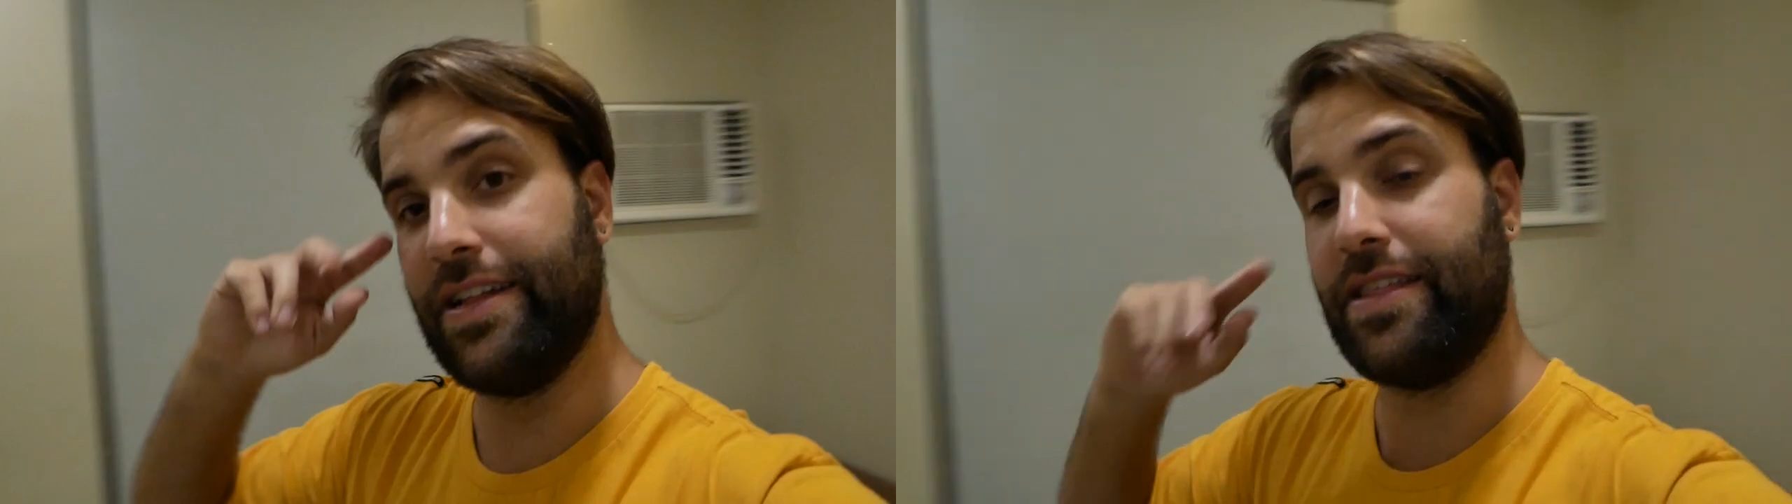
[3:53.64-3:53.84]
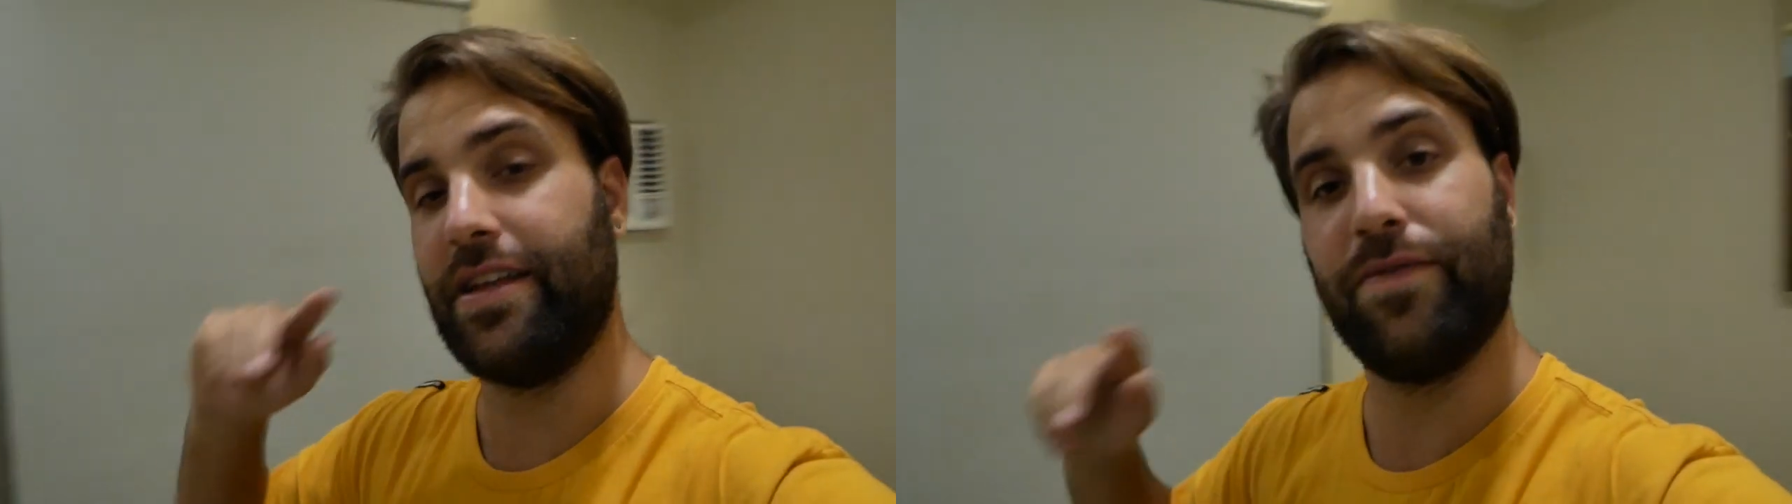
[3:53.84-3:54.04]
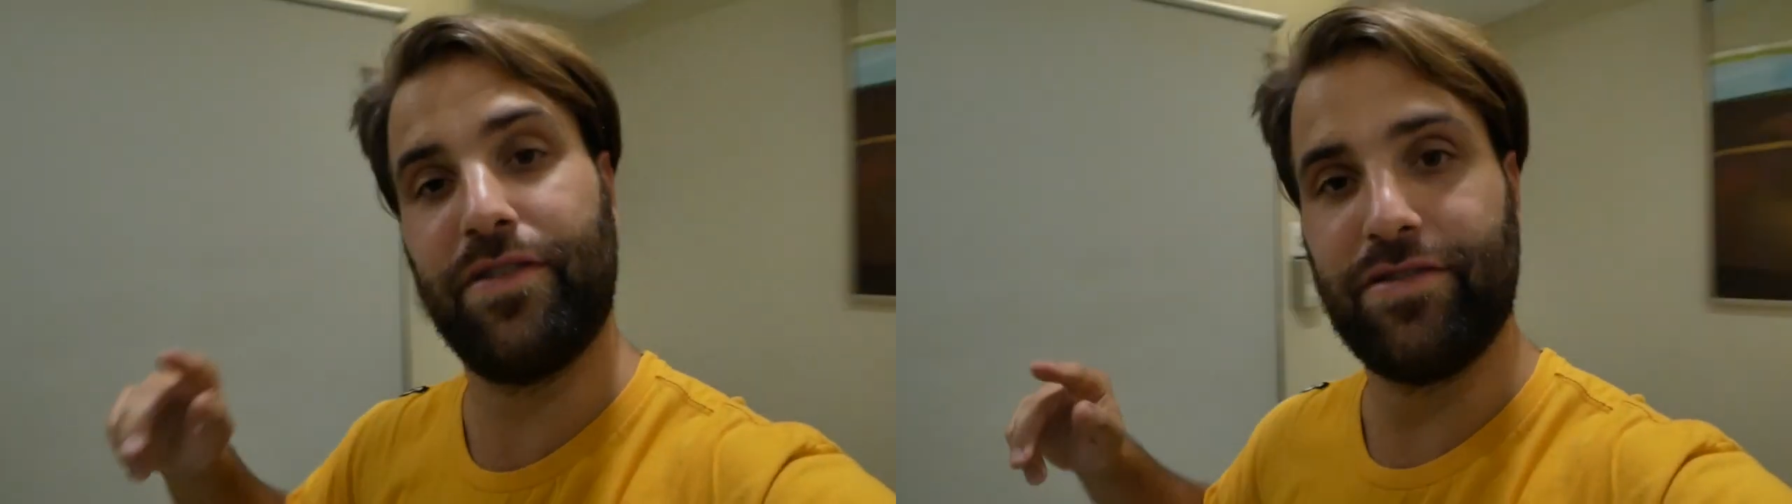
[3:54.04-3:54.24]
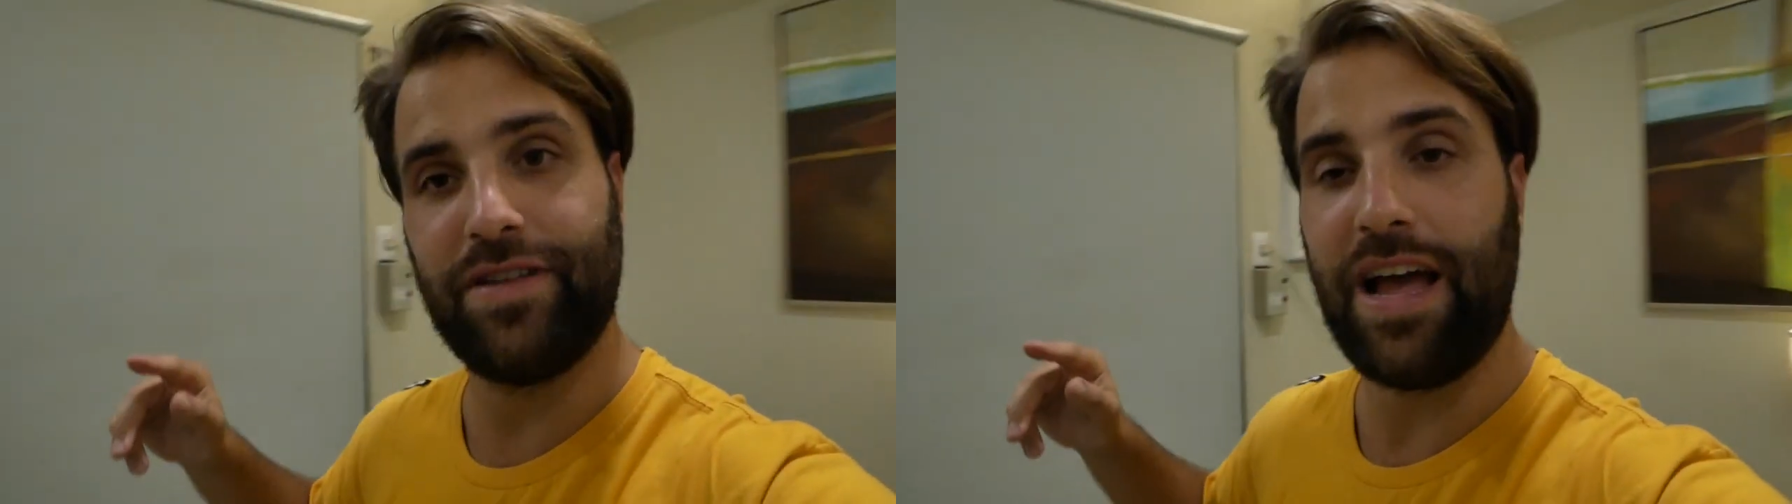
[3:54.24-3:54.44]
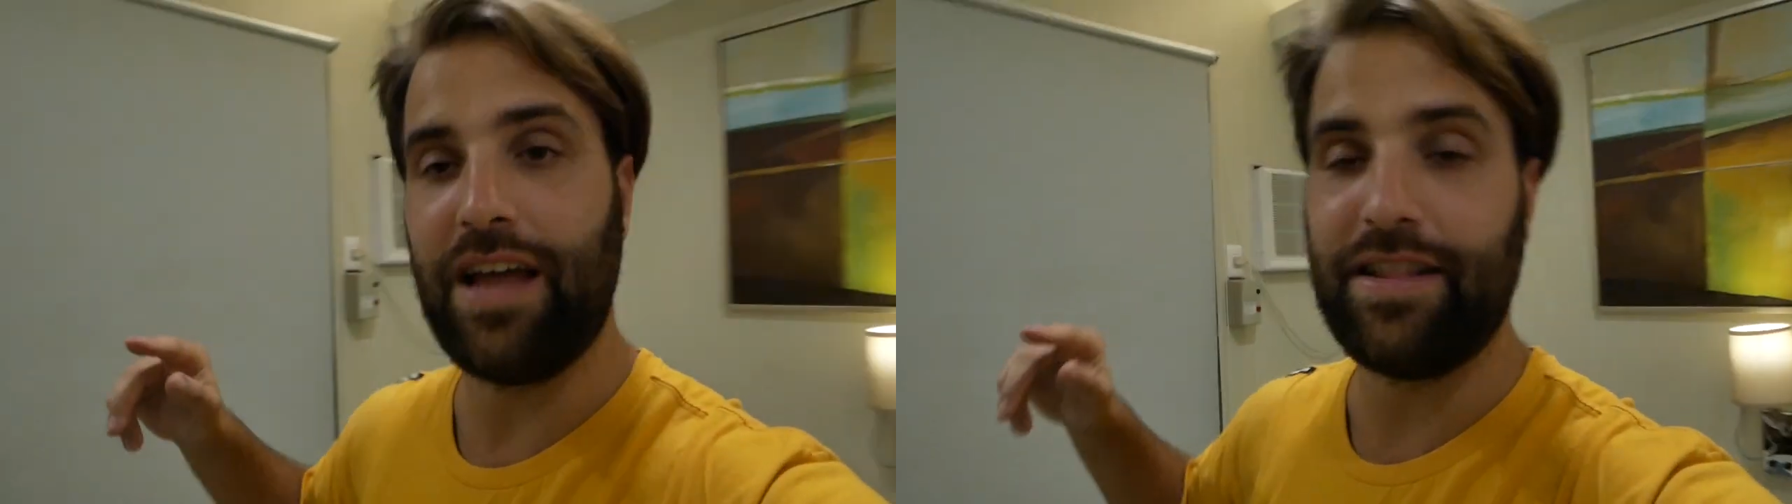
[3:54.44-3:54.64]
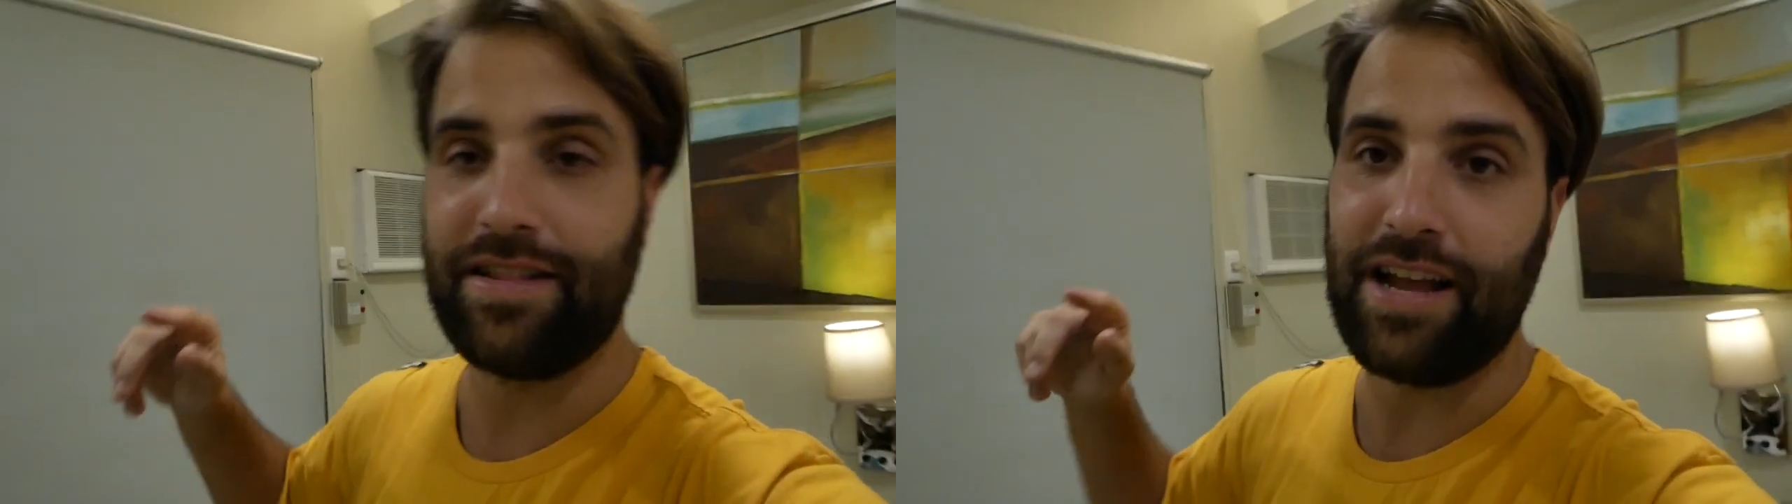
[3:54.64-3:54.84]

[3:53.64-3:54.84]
That's it for today,